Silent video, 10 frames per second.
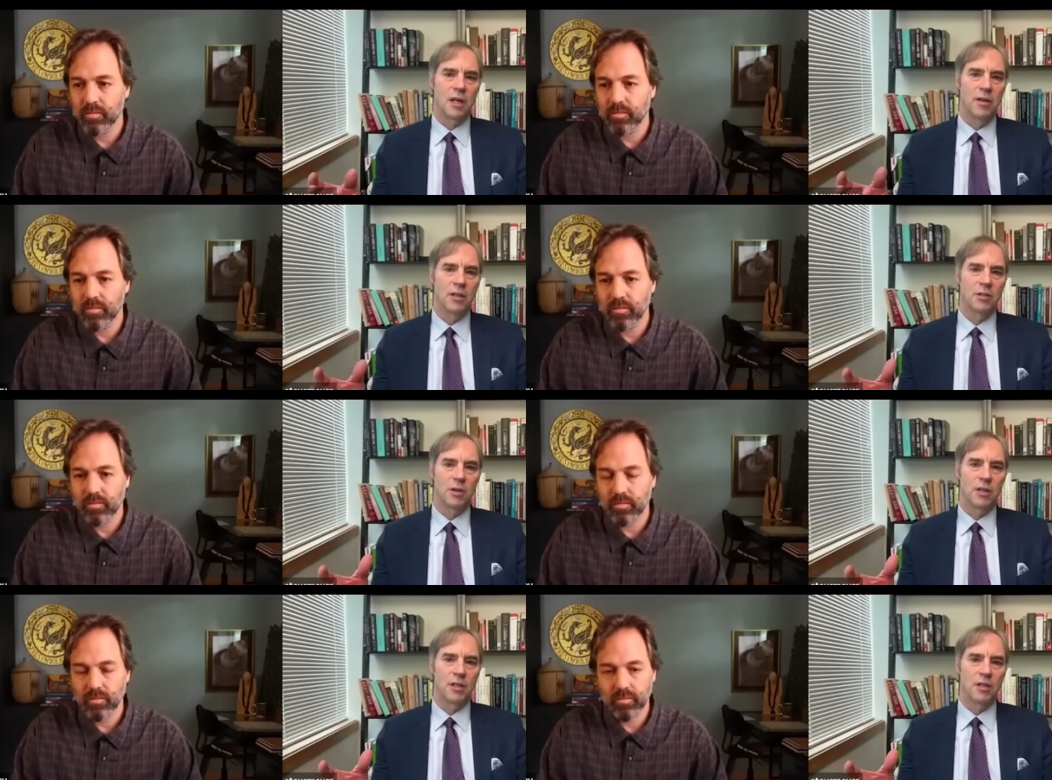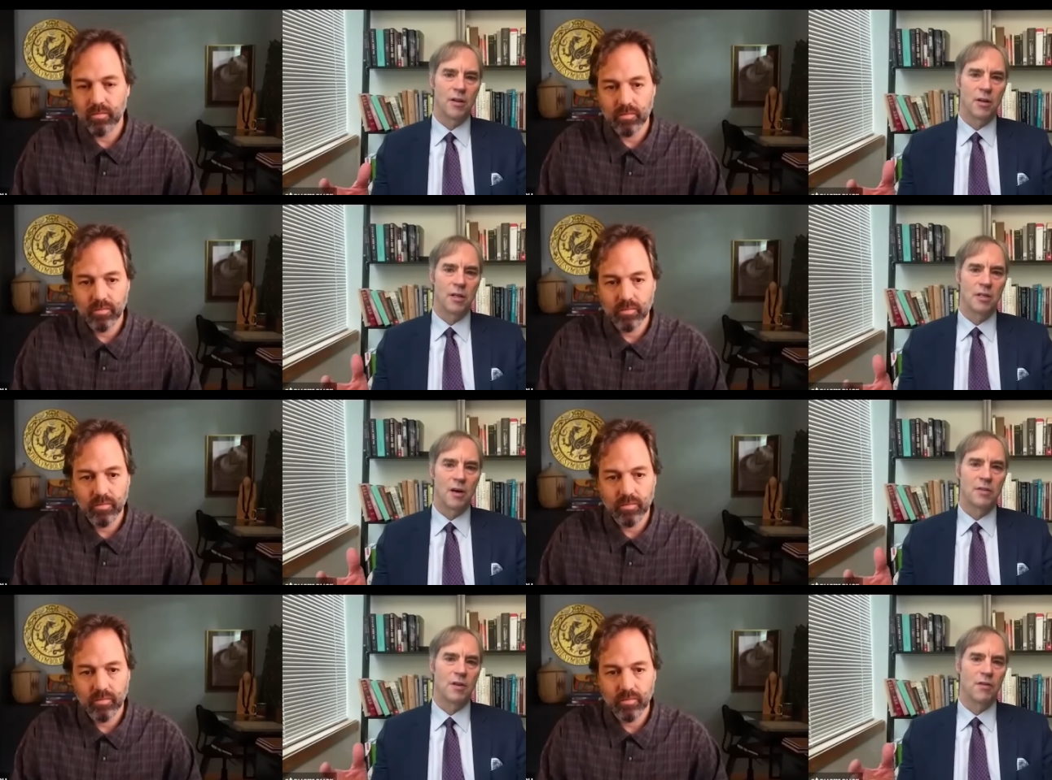Speaker 1: And these were the, dis the
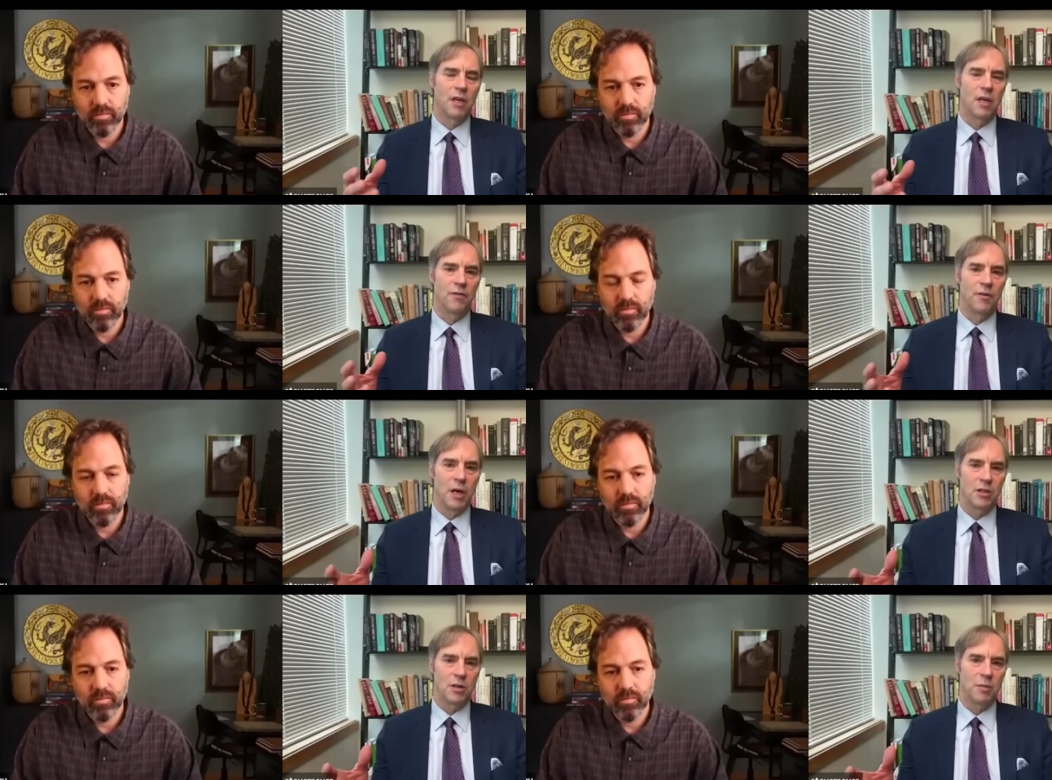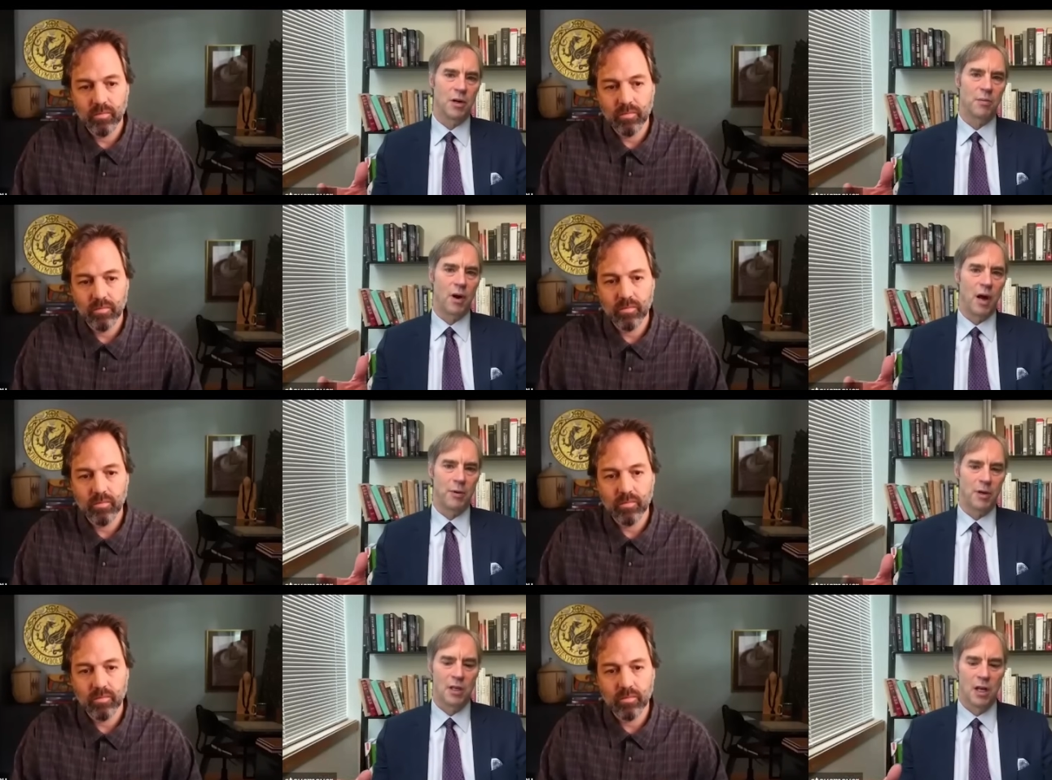discoveries of the information-bearing
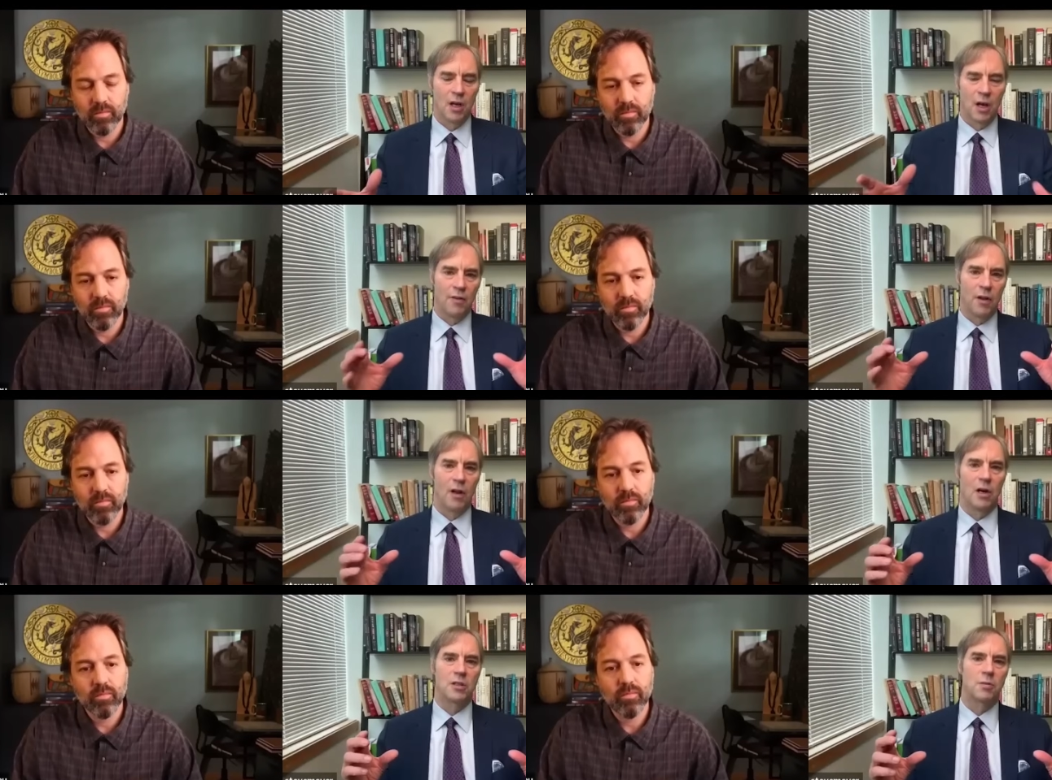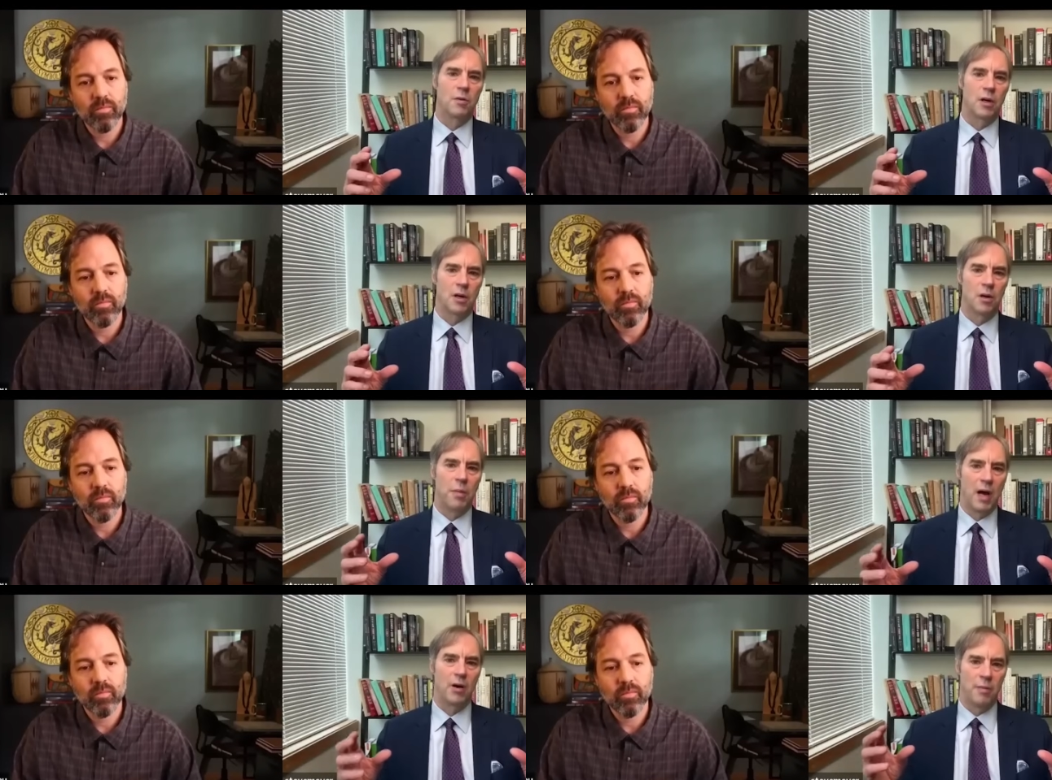properties of the large, what are called
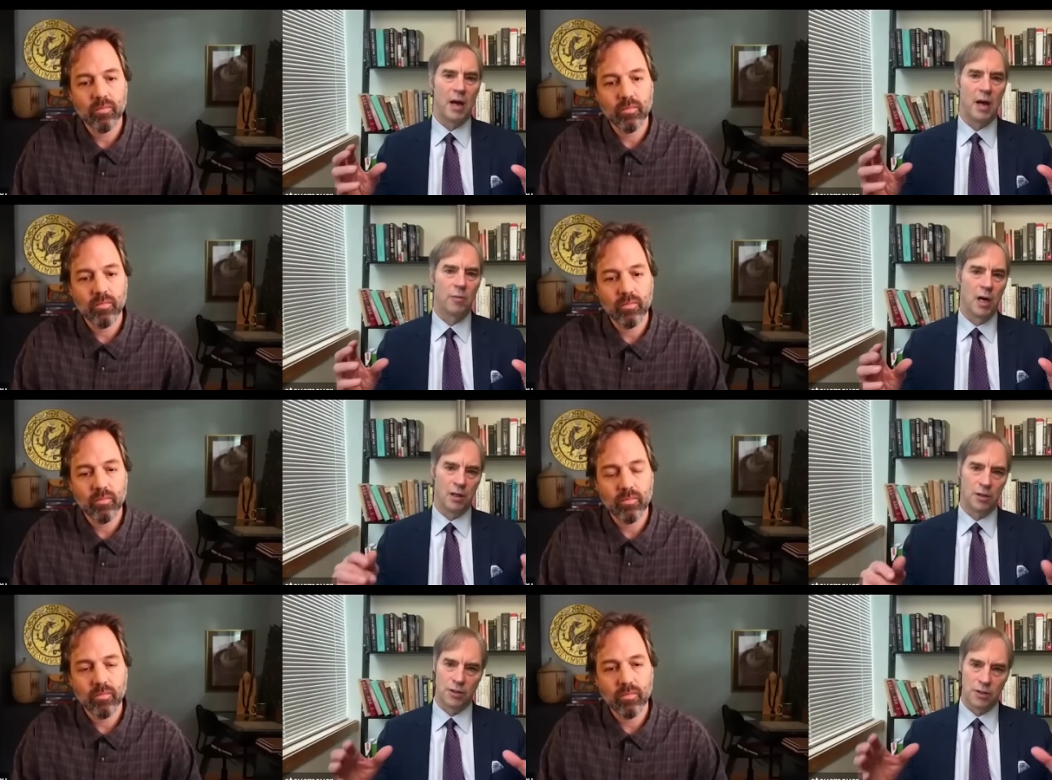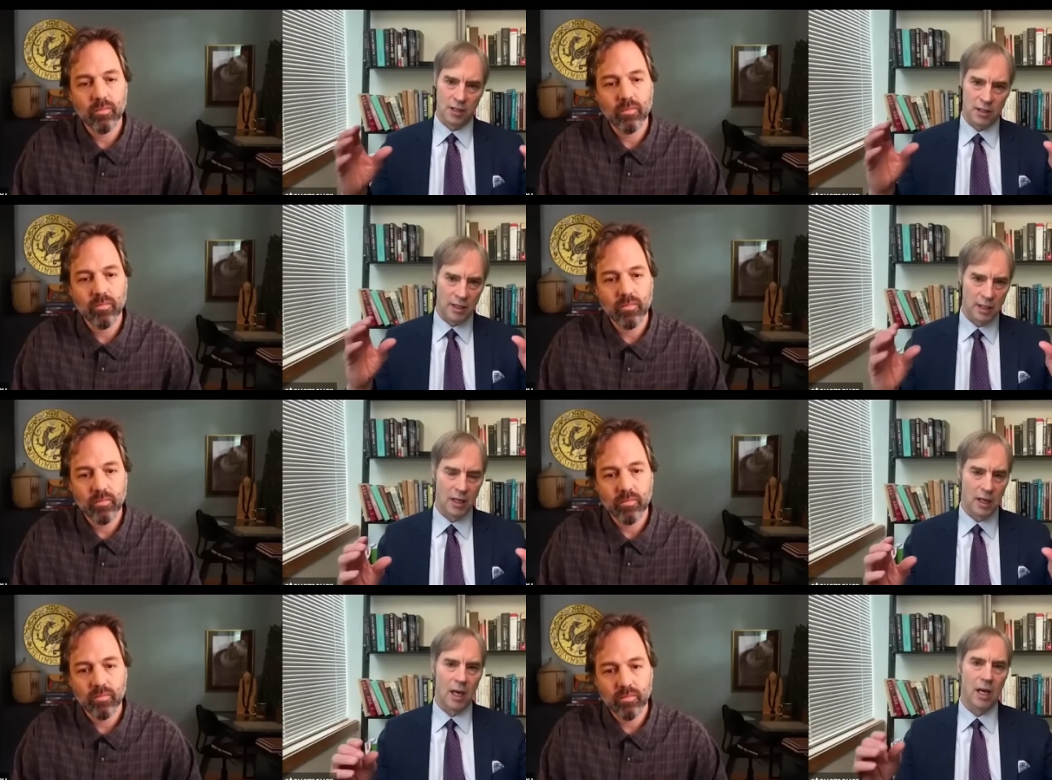biomacromolecules, things like D
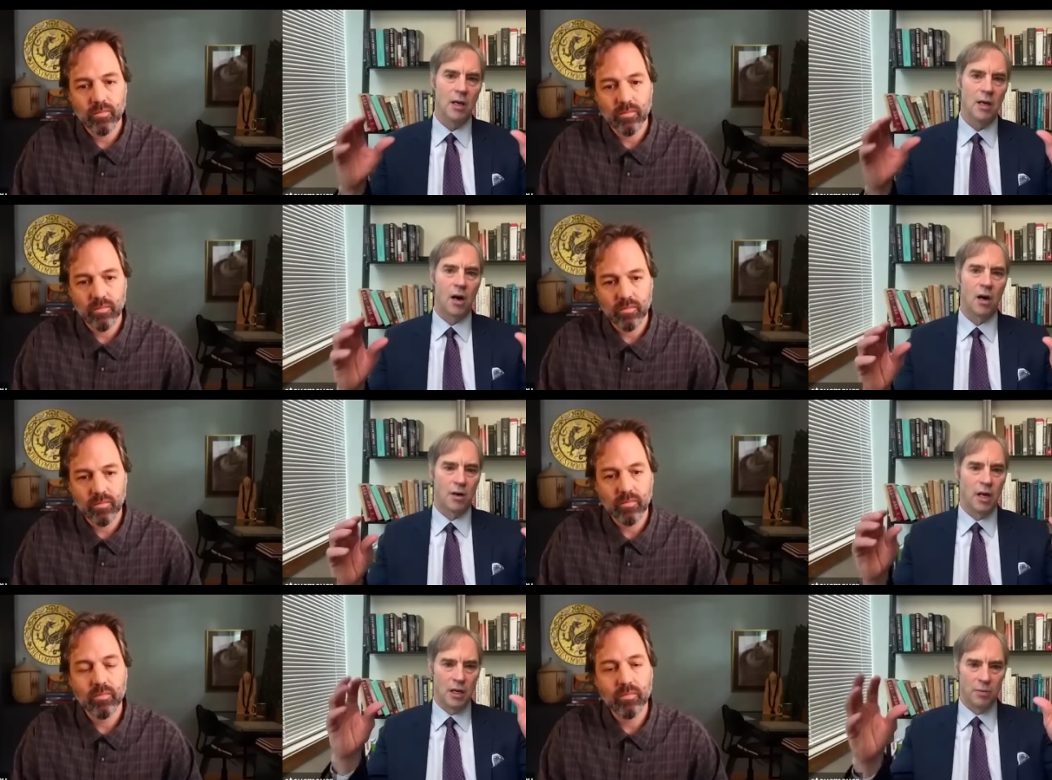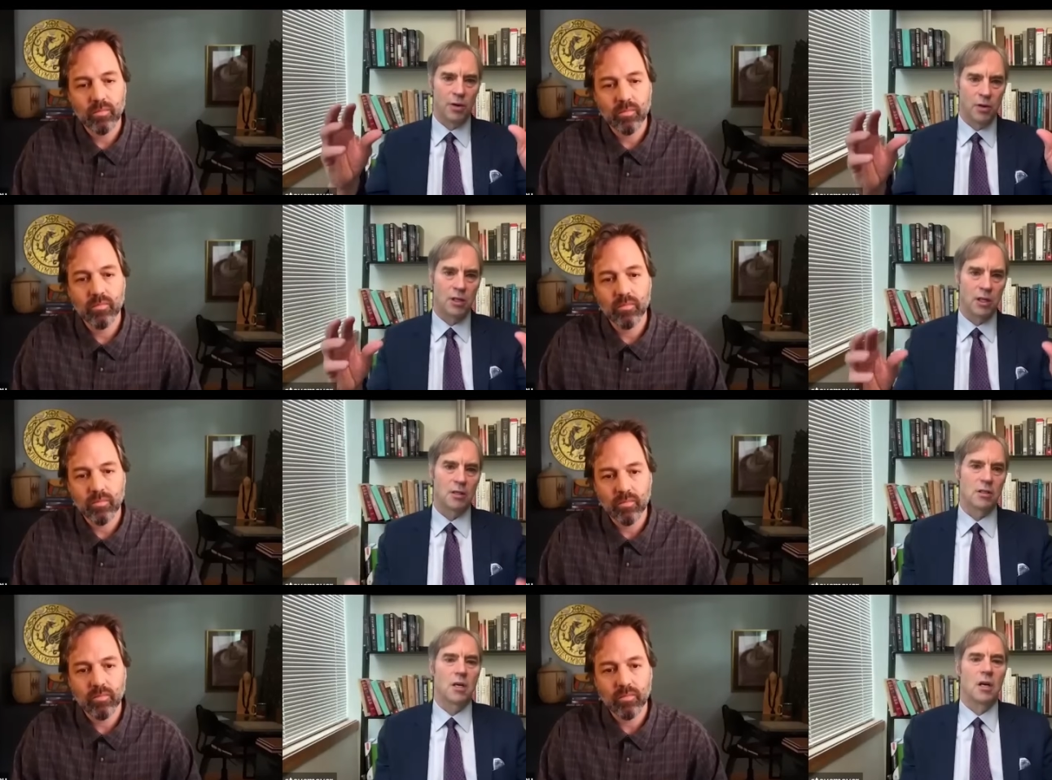N A, R N A, and
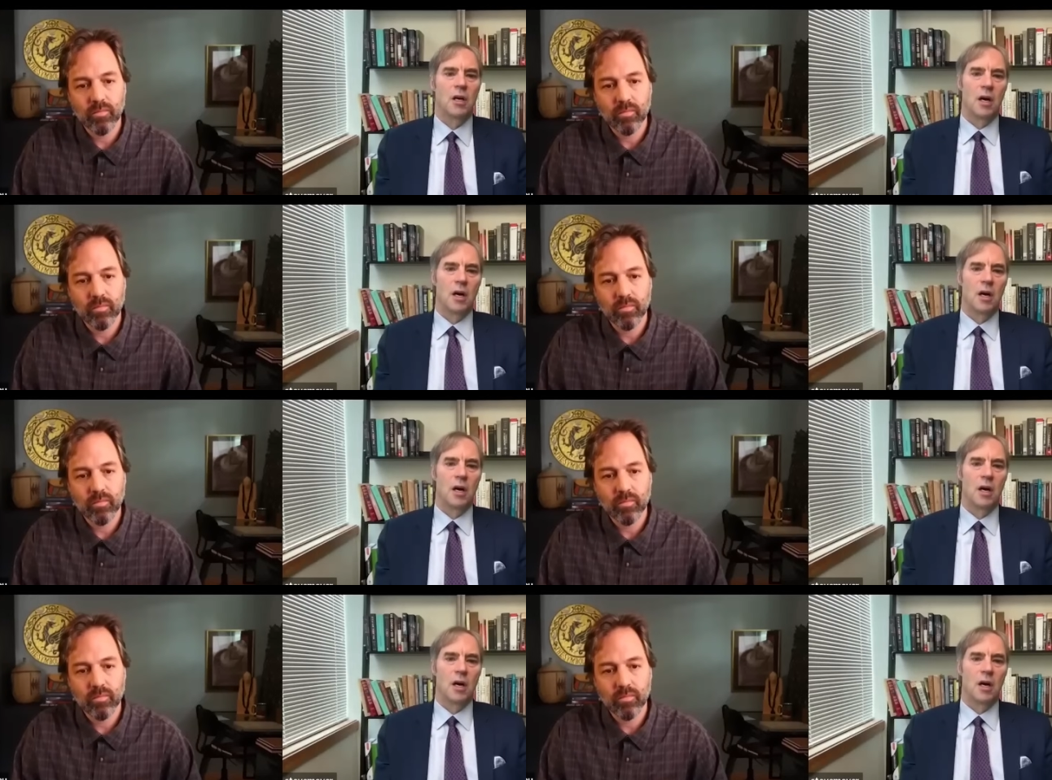proteins.